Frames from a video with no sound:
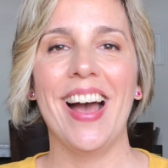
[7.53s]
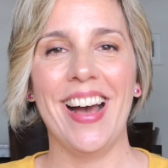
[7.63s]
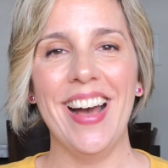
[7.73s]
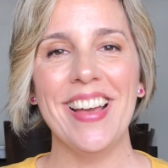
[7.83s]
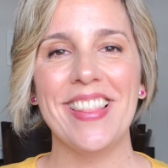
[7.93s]

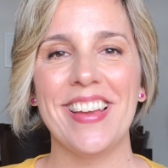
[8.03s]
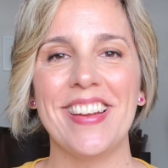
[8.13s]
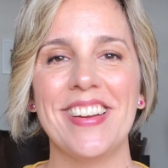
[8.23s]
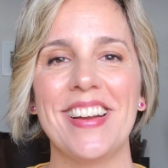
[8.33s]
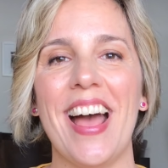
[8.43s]
Hi
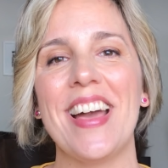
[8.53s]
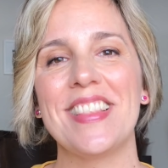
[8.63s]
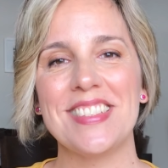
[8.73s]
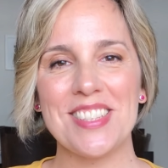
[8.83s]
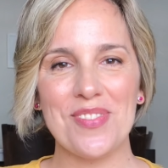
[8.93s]
there, hi,
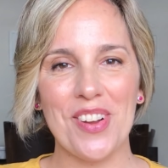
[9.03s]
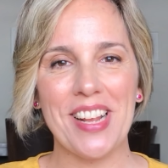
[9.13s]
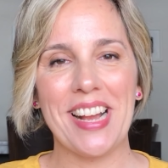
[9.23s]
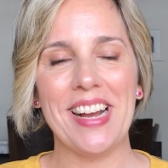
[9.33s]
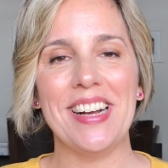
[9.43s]
this is
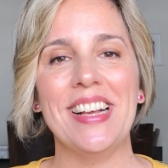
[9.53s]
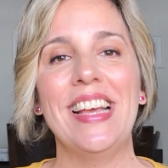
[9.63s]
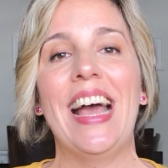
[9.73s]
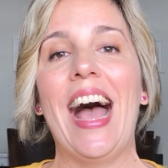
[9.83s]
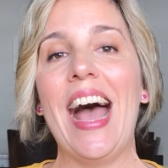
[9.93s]
Monica.
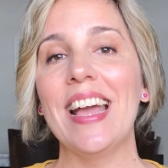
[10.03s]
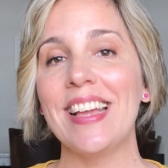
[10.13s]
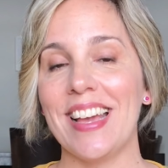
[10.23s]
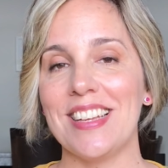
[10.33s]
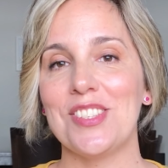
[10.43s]
I
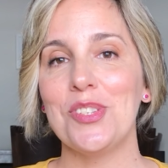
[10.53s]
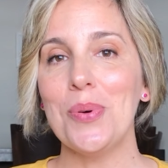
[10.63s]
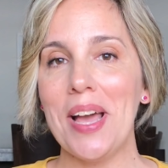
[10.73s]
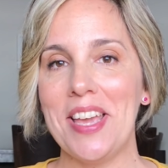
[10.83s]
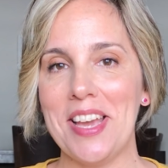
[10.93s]
guess
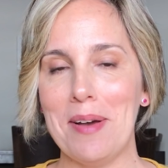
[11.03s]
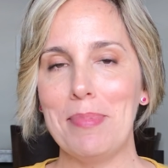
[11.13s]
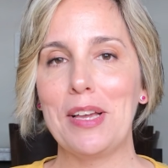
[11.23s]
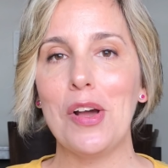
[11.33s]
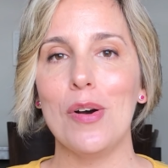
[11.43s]
you're here
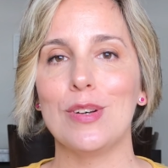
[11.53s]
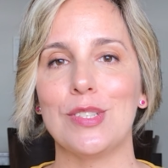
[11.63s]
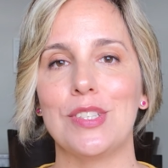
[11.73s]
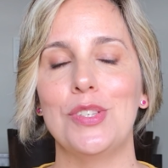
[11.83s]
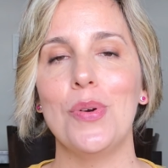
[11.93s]

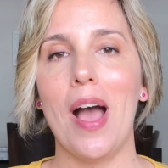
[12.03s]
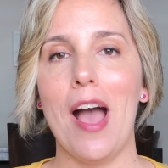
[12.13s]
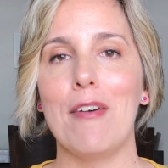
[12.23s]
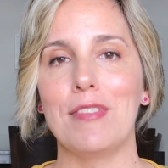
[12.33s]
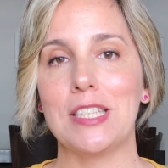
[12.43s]
because you
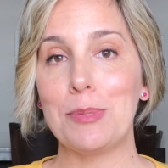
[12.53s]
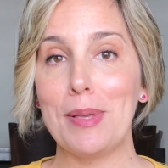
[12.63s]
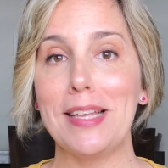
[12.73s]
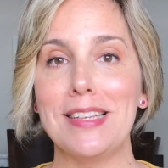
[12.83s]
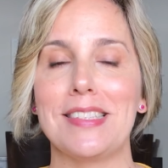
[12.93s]
have a
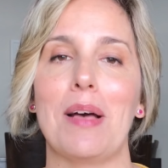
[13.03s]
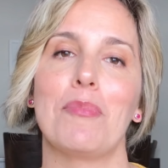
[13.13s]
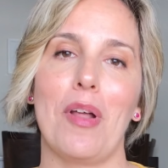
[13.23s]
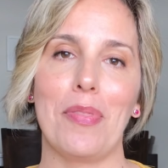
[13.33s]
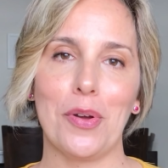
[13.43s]
speaking
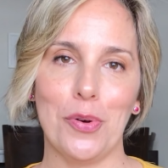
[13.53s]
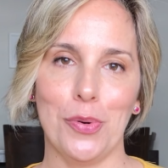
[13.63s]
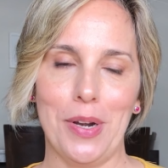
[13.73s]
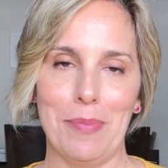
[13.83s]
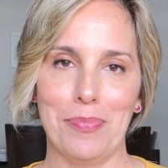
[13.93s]
exam around the
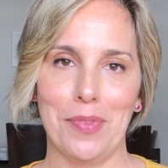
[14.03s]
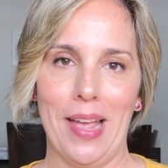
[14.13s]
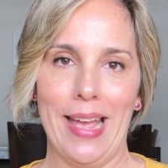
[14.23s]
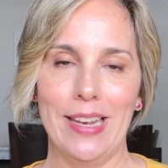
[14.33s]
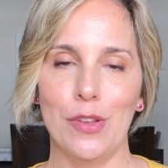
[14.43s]
corner
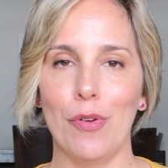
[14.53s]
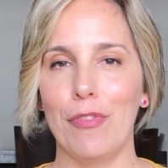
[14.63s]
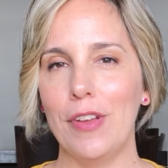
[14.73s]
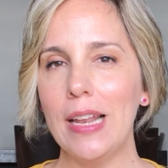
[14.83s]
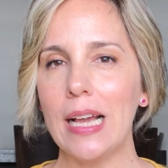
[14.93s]
and you're
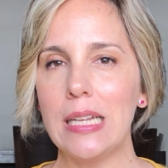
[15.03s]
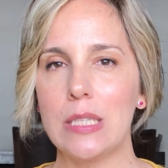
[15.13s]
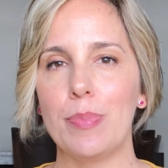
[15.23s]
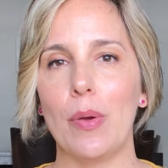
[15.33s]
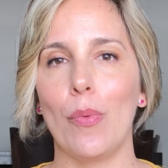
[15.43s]
feeling a
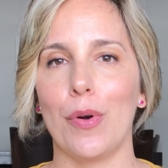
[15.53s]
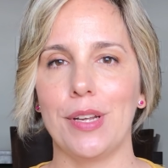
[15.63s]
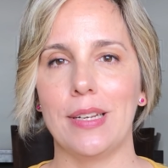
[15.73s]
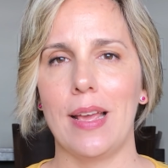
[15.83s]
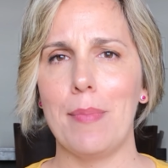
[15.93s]
little bit
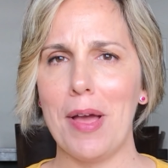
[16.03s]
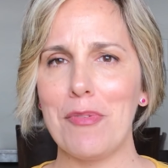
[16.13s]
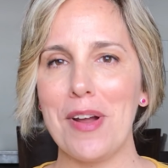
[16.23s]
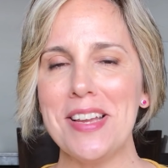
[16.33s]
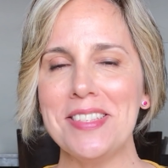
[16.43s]
worried. Am I
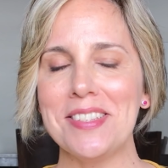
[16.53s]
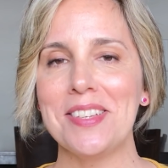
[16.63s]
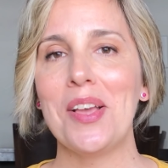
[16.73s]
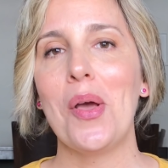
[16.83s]
right?